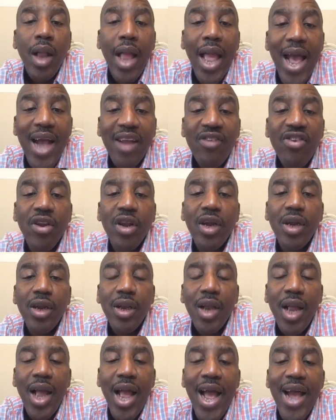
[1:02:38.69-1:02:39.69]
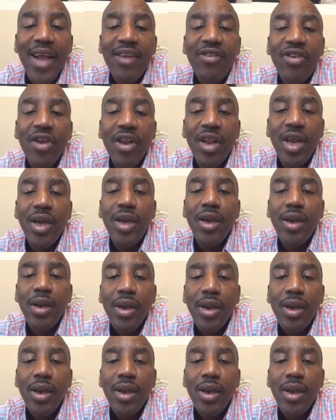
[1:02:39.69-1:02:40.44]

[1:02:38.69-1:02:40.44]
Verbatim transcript: Excellent. Excellent.